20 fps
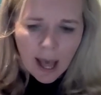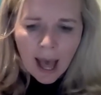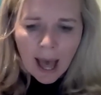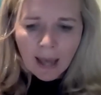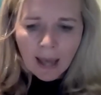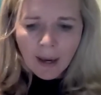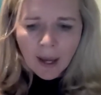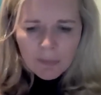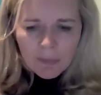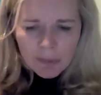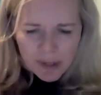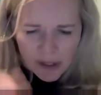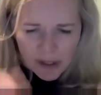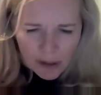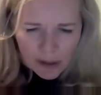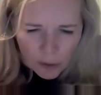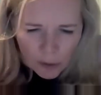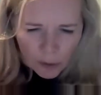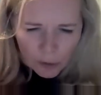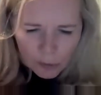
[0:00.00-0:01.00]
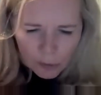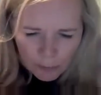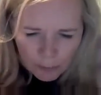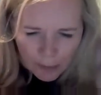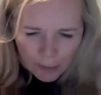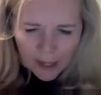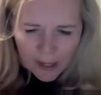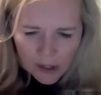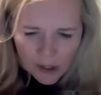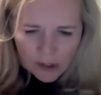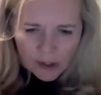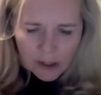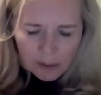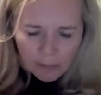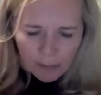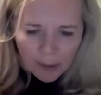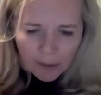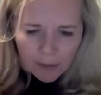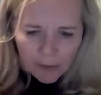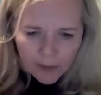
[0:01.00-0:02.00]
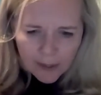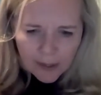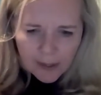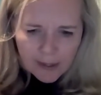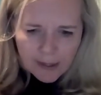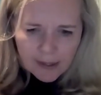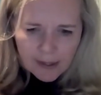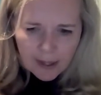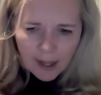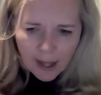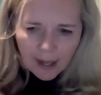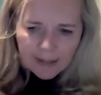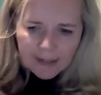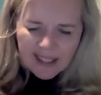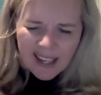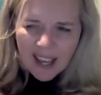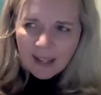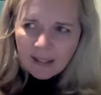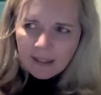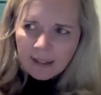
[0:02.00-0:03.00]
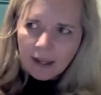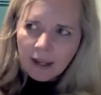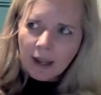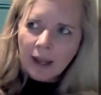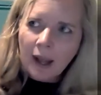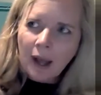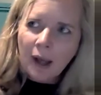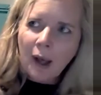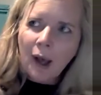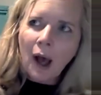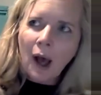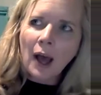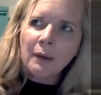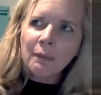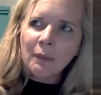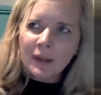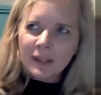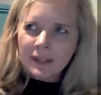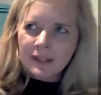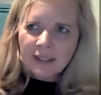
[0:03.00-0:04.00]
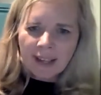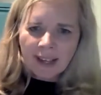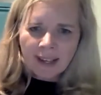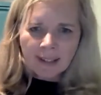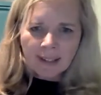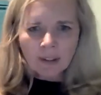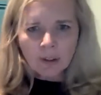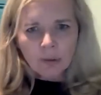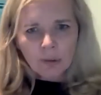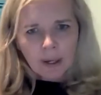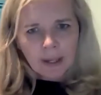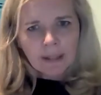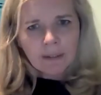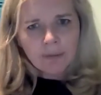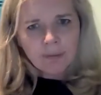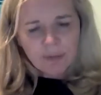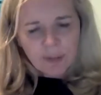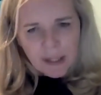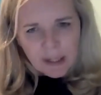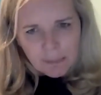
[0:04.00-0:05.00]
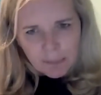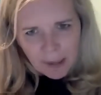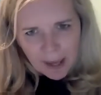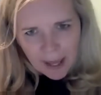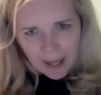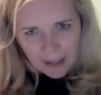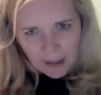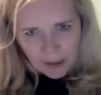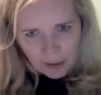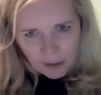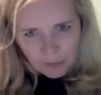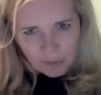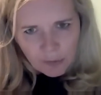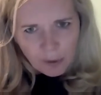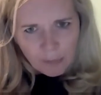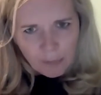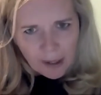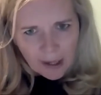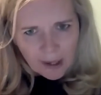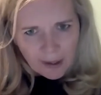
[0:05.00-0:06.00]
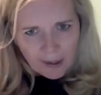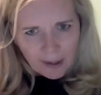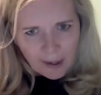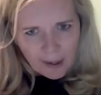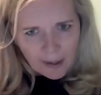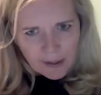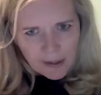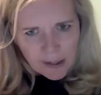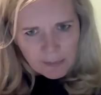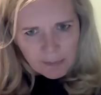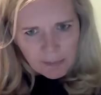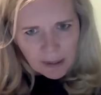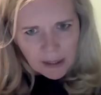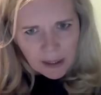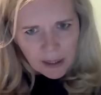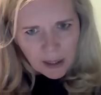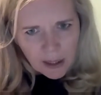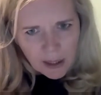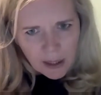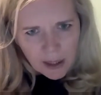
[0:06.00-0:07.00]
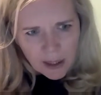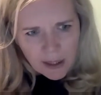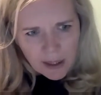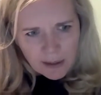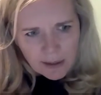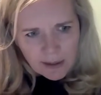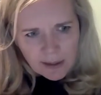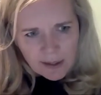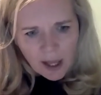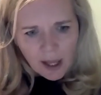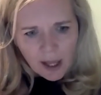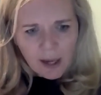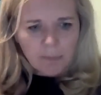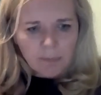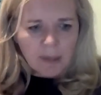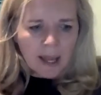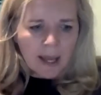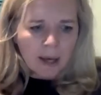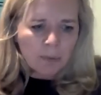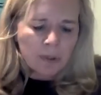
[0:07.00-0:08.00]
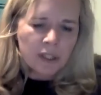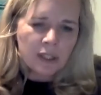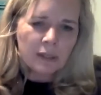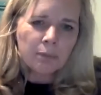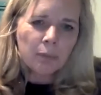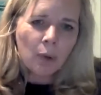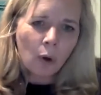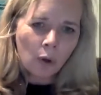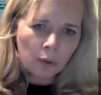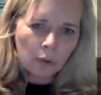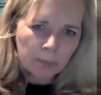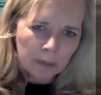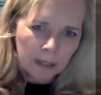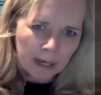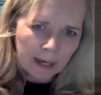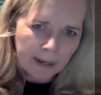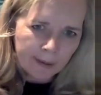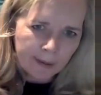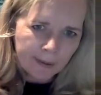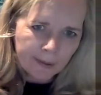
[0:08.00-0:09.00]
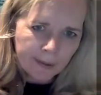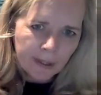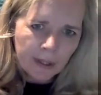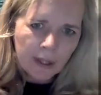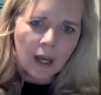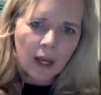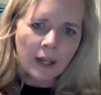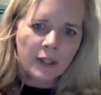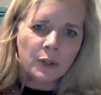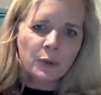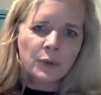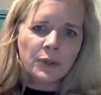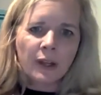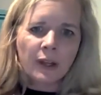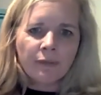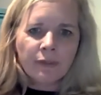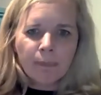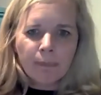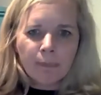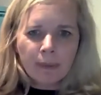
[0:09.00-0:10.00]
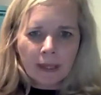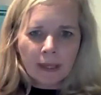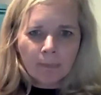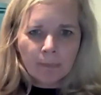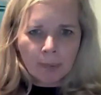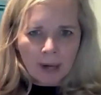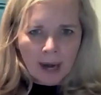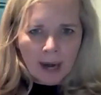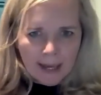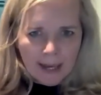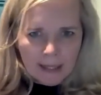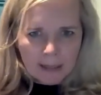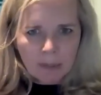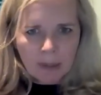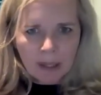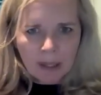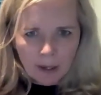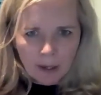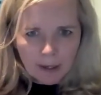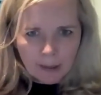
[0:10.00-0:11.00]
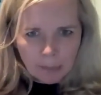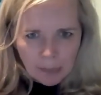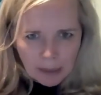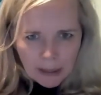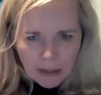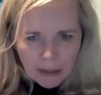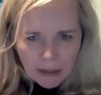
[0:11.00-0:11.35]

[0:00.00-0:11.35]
And I was so passionate about this, and yet I wasn't getting great feedback from airlines because I'm now a small player. I don't have the big brand behind me.